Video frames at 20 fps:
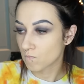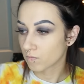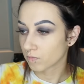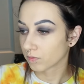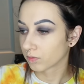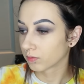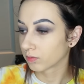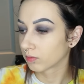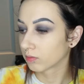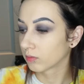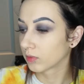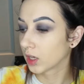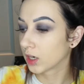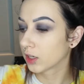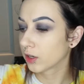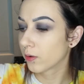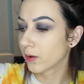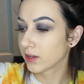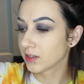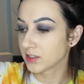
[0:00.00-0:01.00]
I'm going
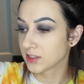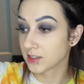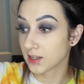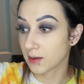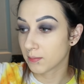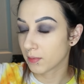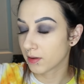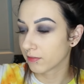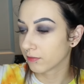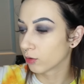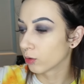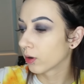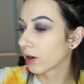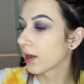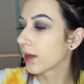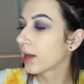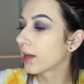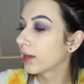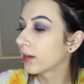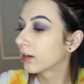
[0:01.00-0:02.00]
to go ahead and set my
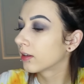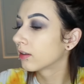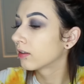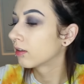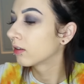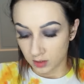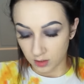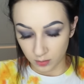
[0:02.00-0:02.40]
forehead